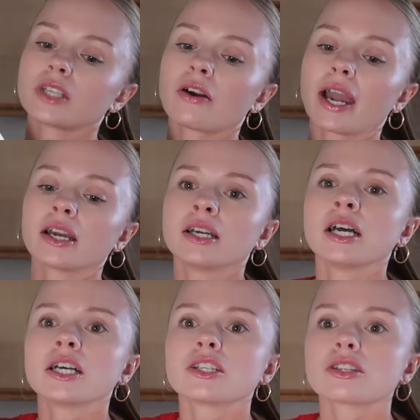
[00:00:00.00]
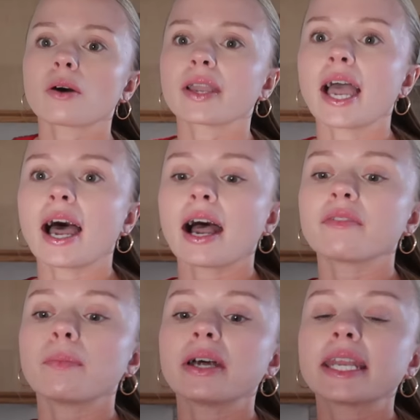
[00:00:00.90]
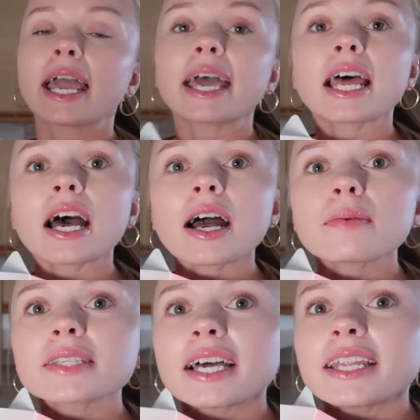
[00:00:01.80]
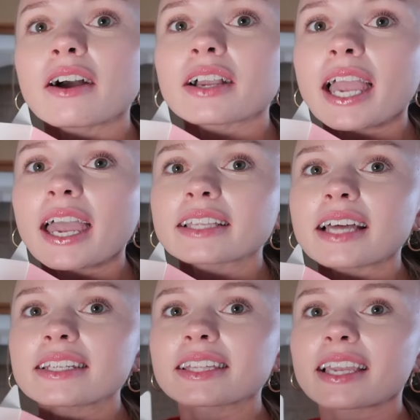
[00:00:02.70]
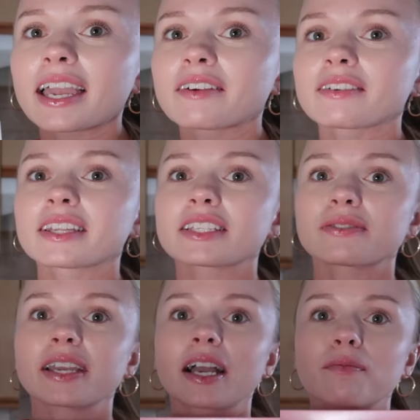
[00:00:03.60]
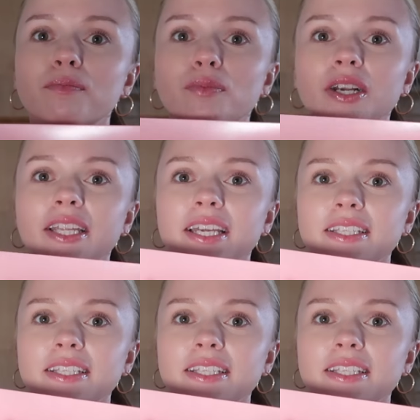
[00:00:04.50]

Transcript: okay so we have the banana upside down cake. That's the cake for this week. I'm really